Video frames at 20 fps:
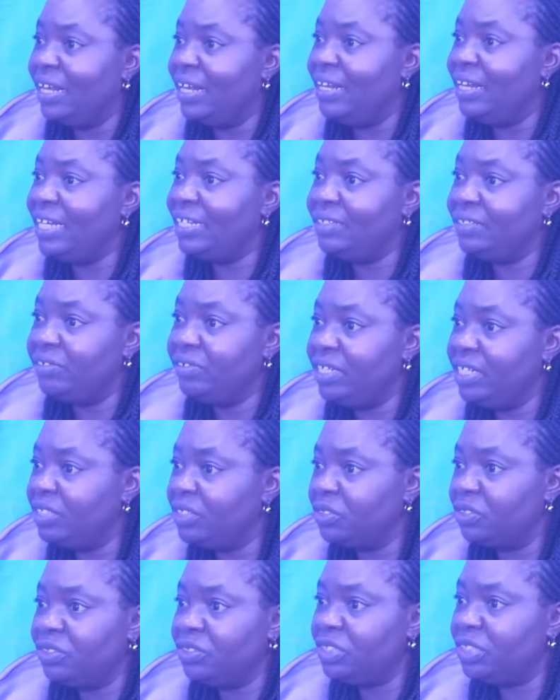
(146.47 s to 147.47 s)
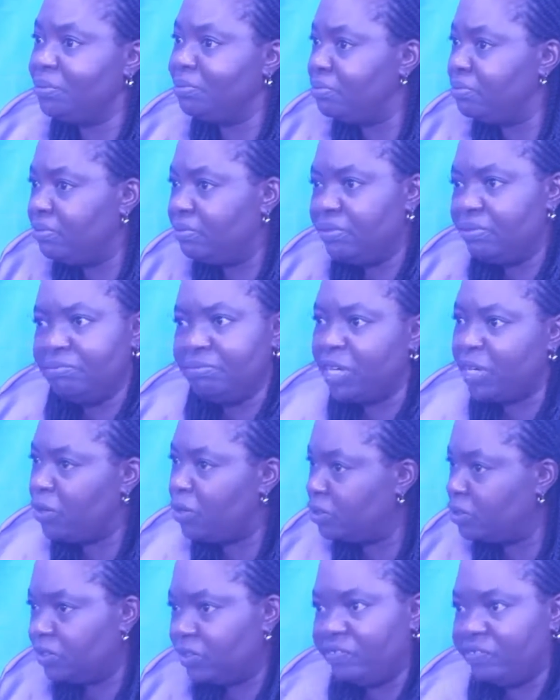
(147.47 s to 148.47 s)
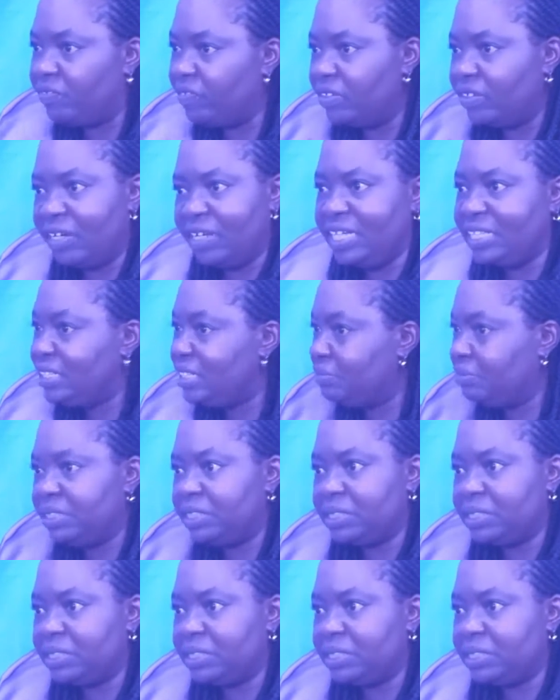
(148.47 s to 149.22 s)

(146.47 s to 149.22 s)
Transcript: let the relationship be cut off for now. Let it be